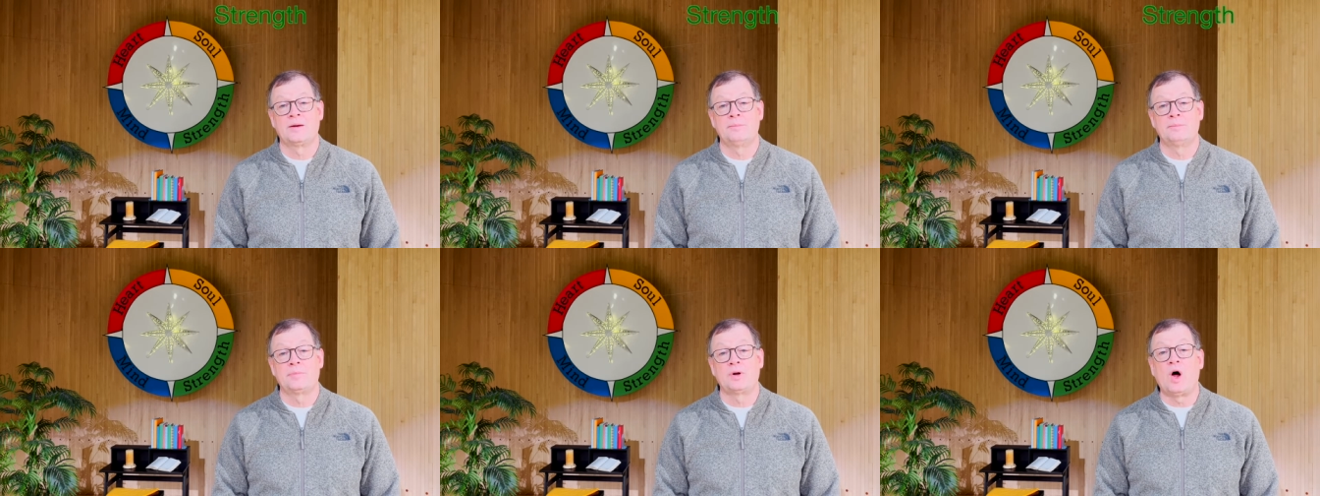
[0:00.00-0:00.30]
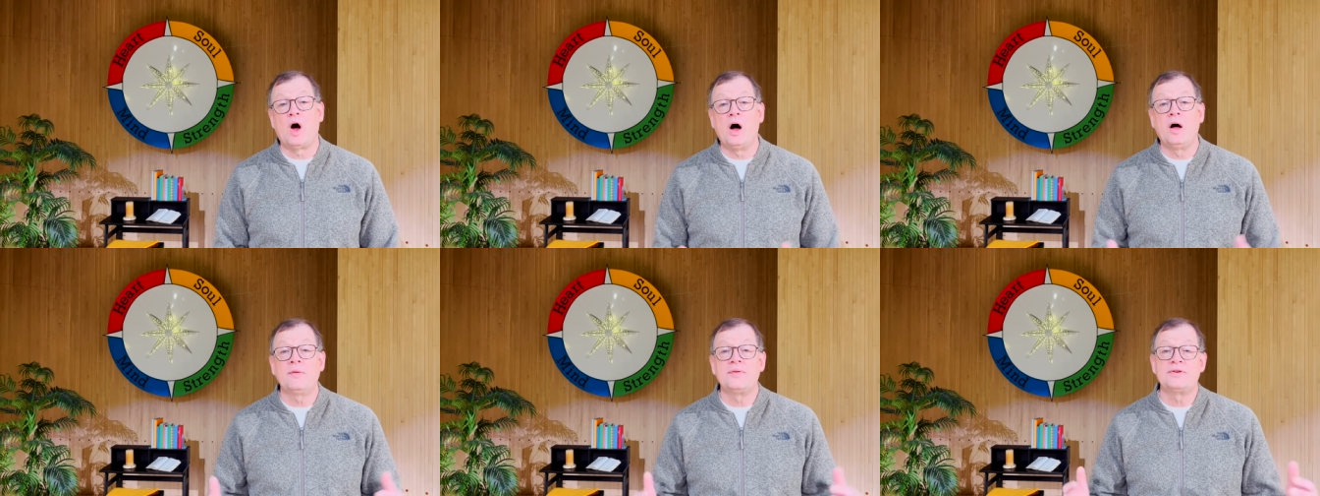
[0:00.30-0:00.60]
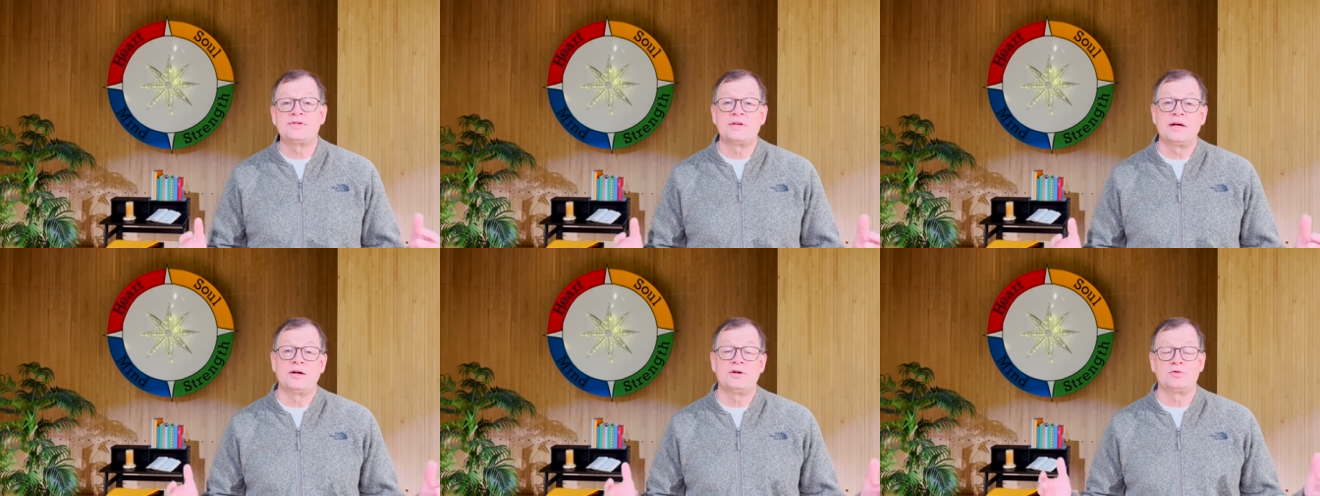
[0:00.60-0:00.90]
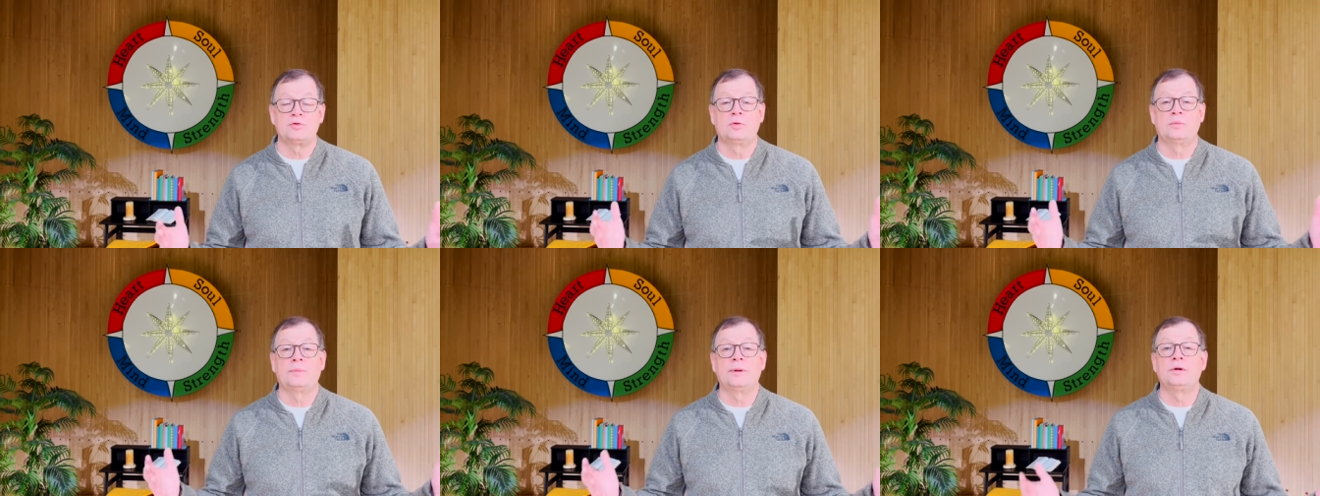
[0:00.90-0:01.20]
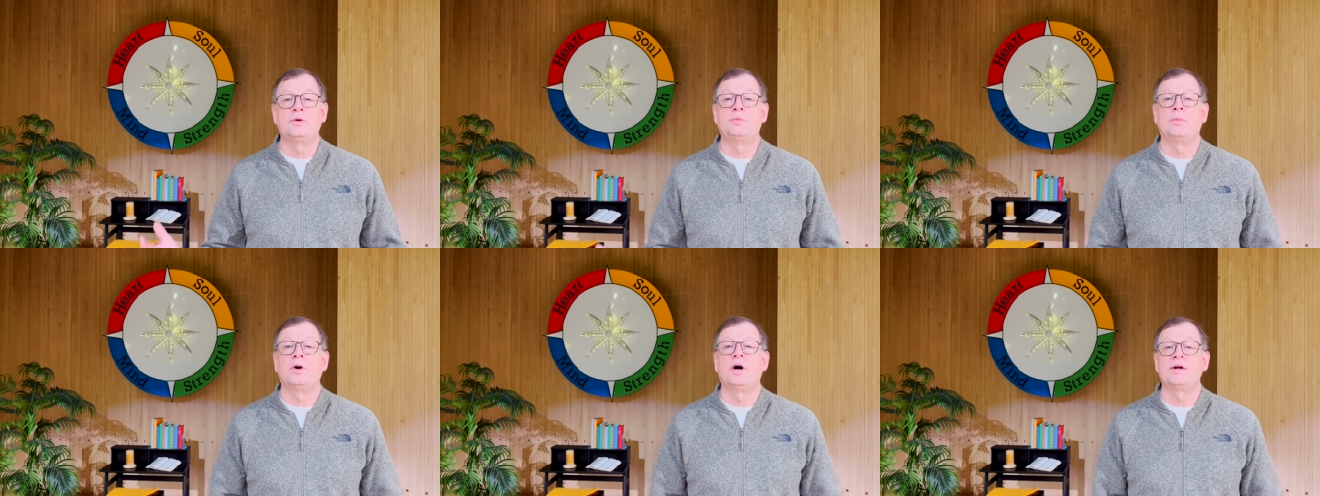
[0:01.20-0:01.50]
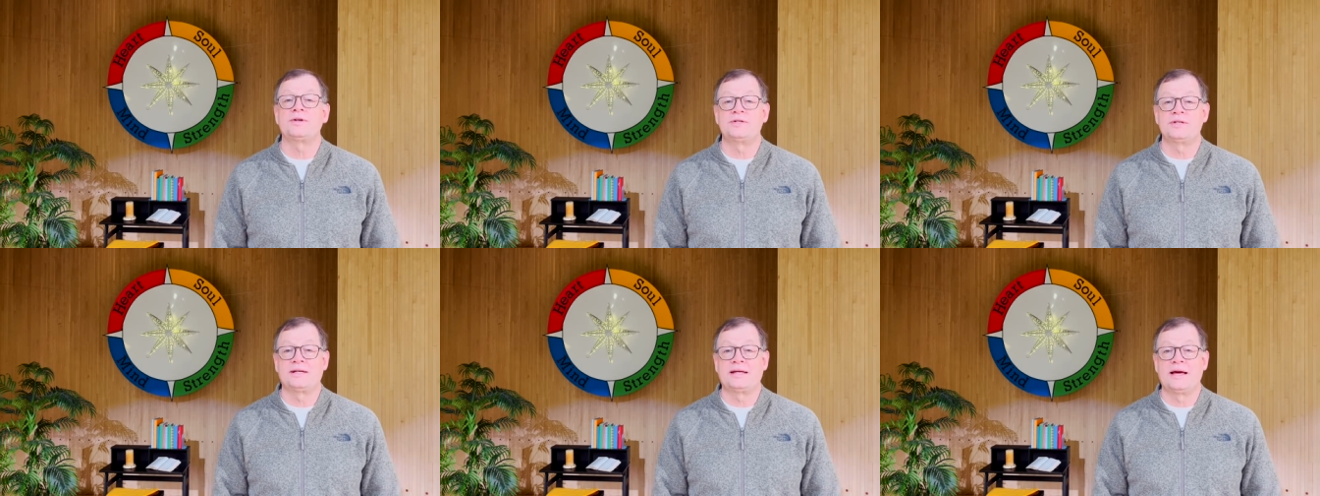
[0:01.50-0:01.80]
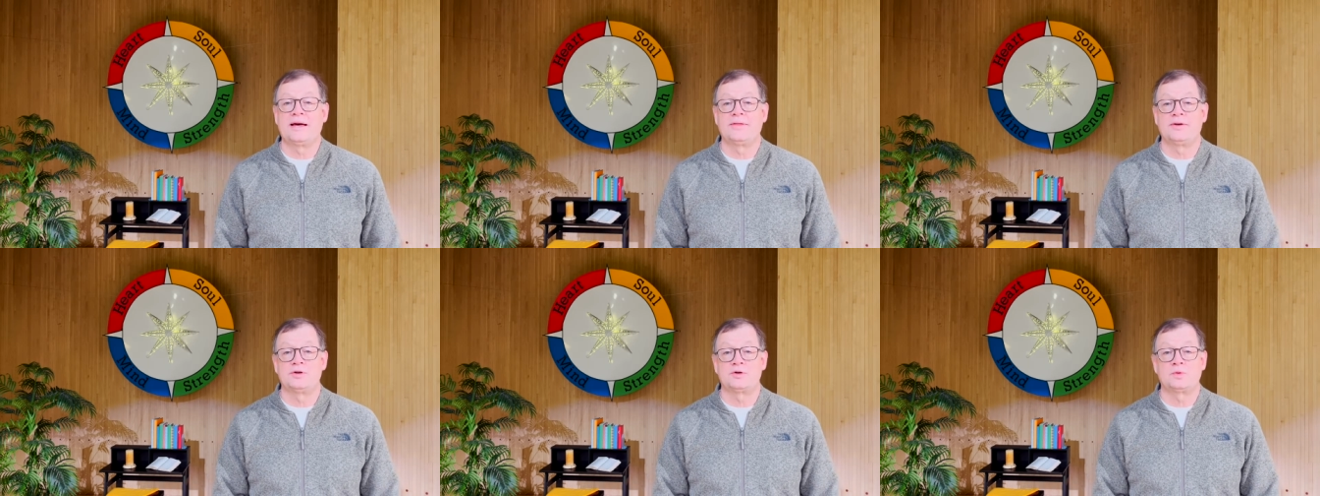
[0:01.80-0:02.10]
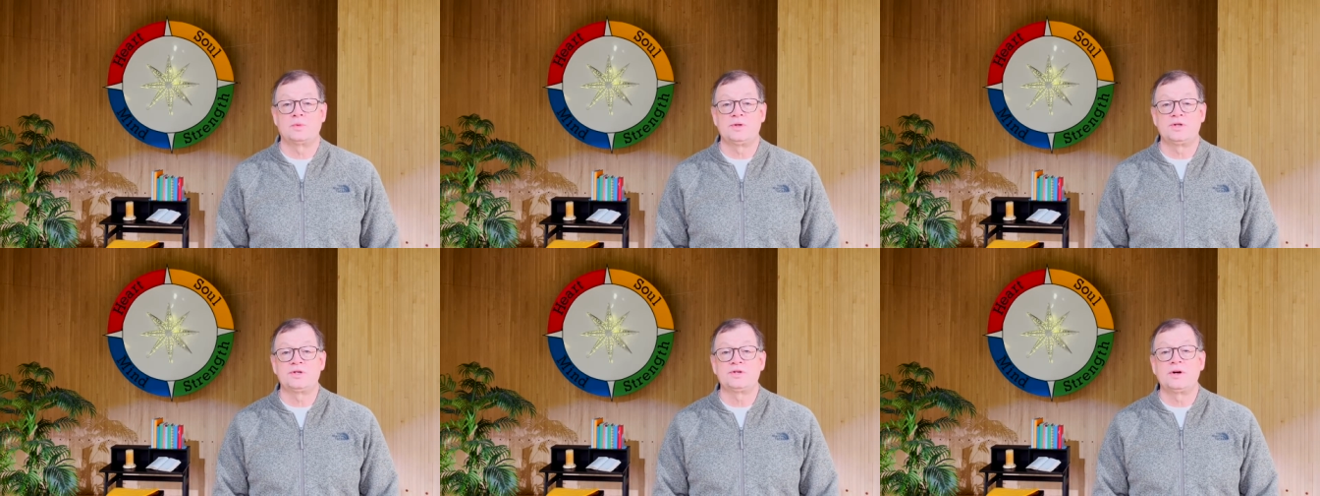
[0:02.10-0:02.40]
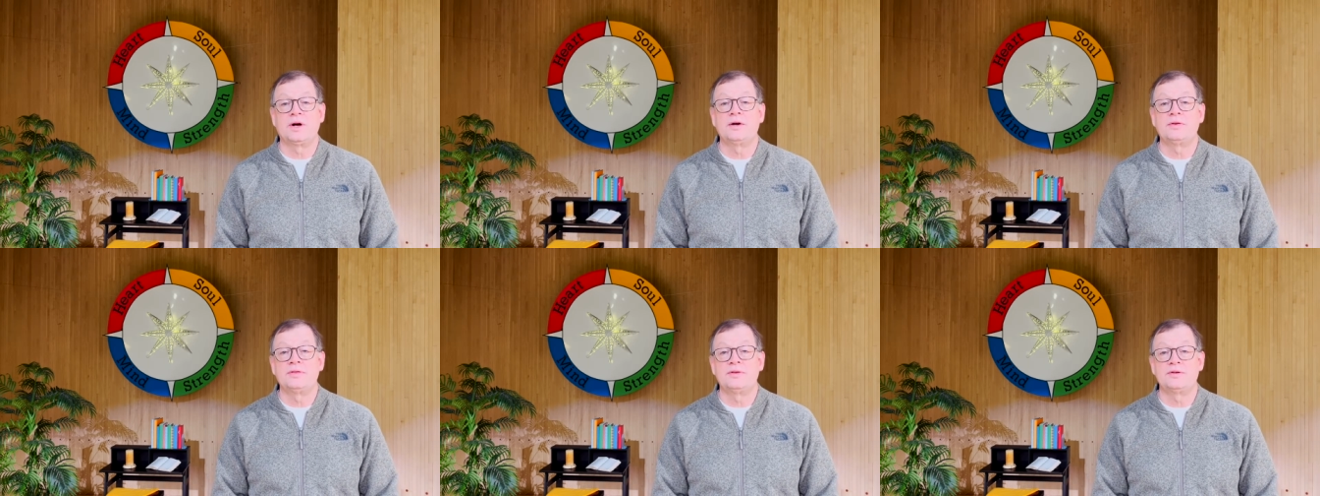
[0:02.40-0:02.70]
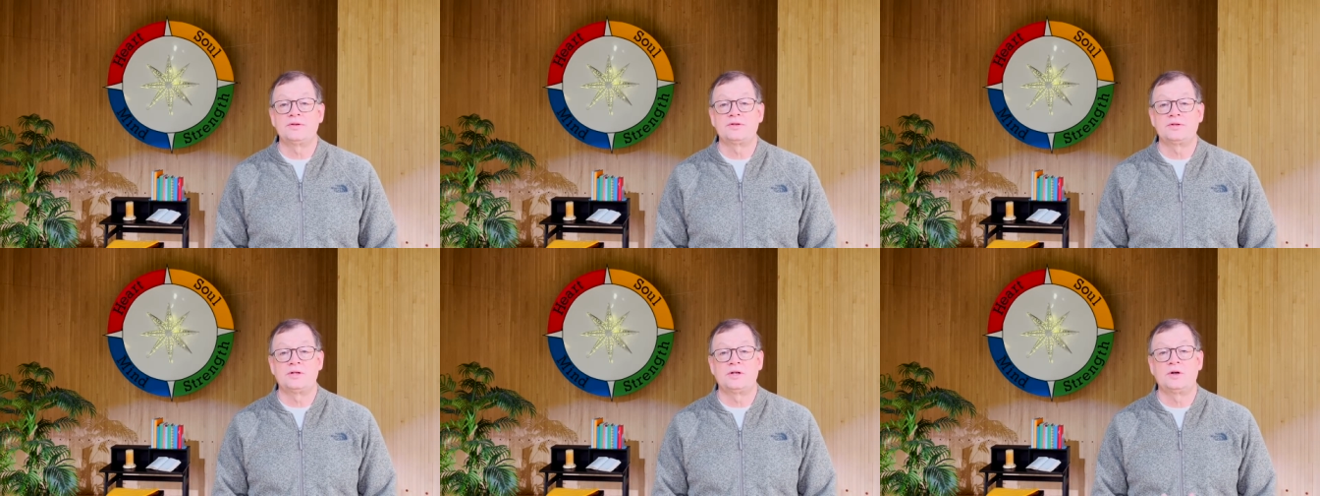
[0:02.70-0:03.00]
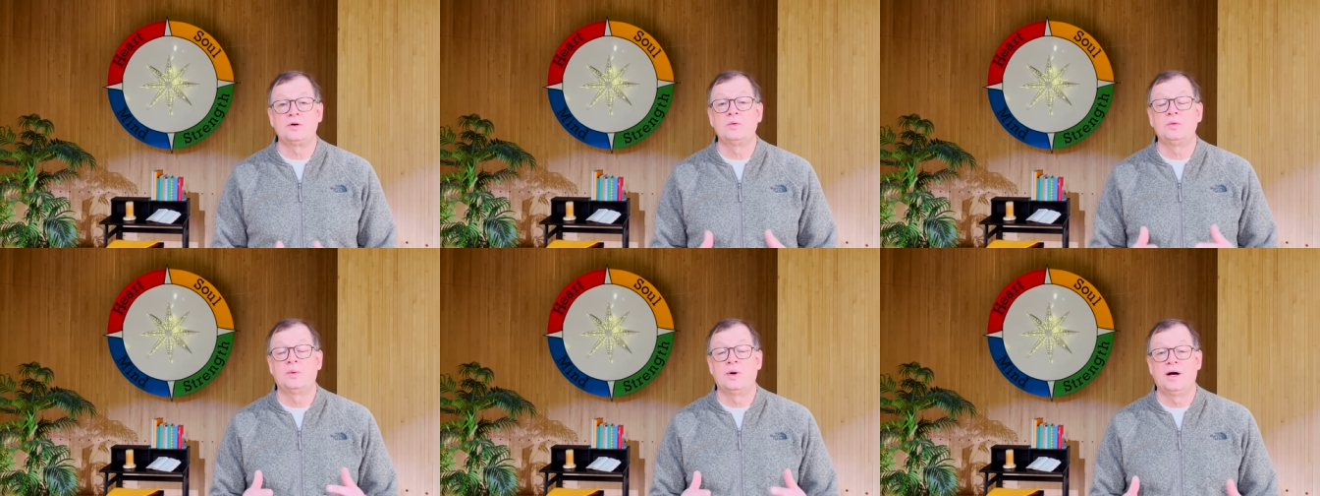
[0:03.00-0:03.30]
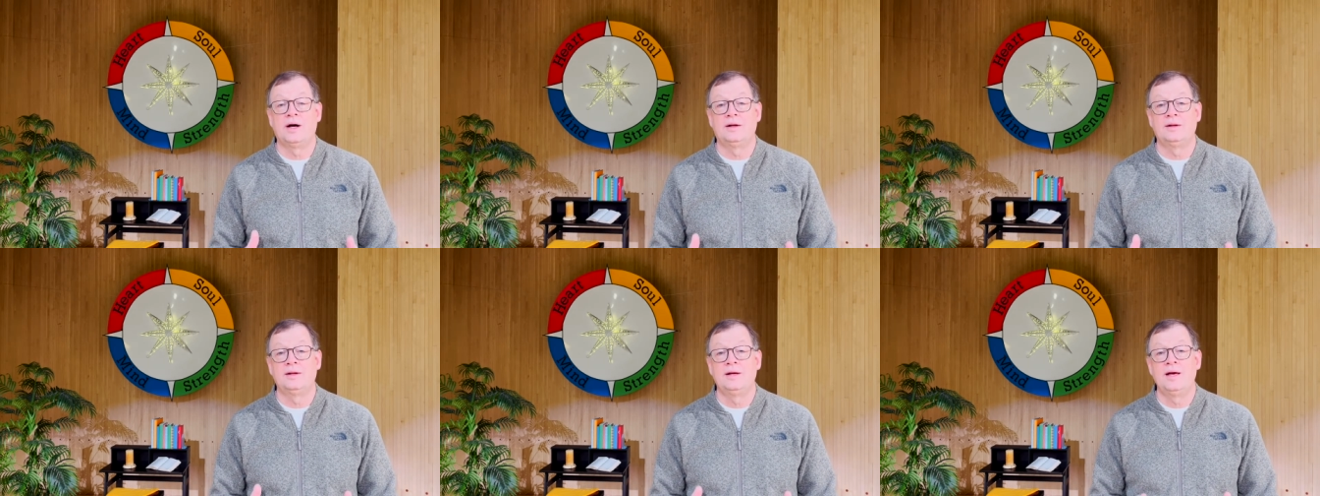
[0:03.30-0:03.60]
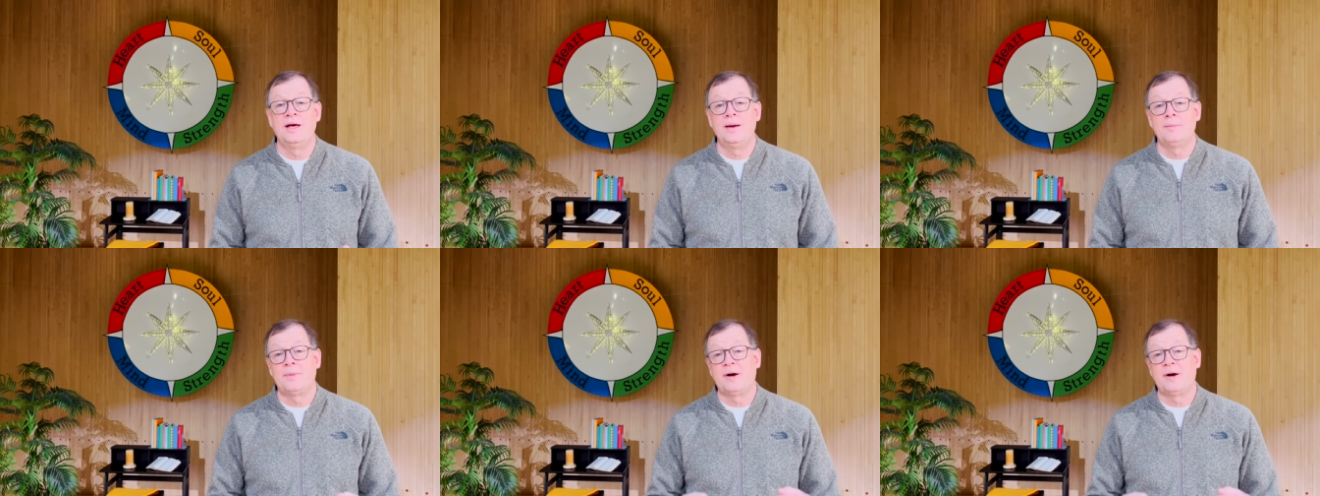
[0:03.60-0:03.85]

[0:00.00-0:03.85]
But all these areas will be brought together as we start this year well